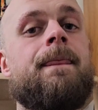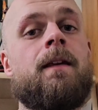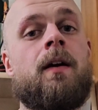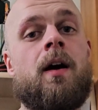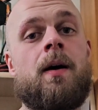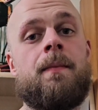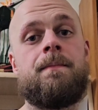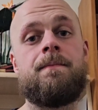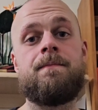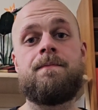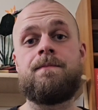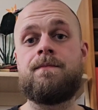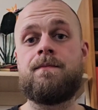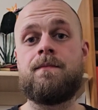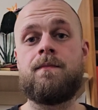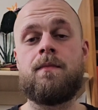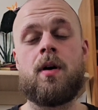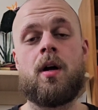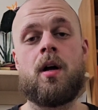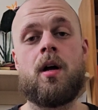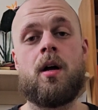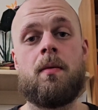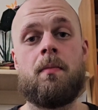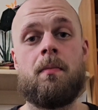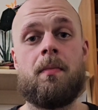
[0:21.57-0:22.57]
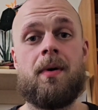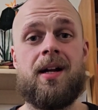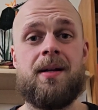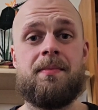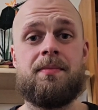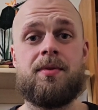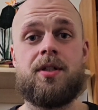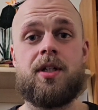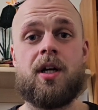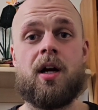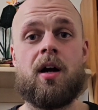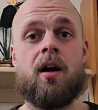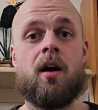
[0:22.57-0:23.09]
Now, my
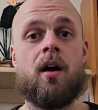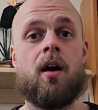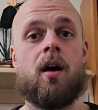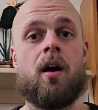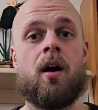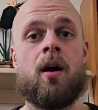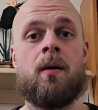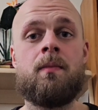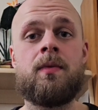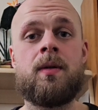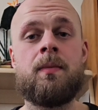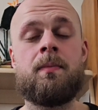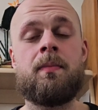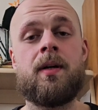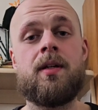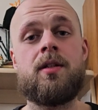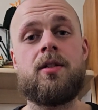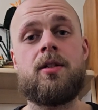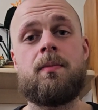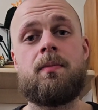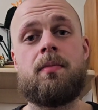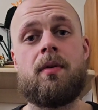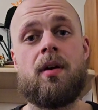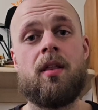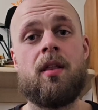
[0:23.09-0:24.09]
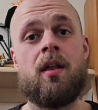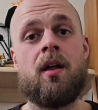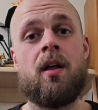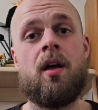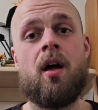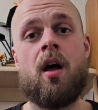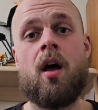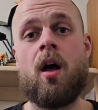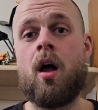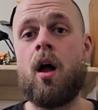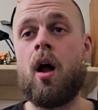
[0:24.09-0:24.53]
name's Jarrah. I'm your budget brother.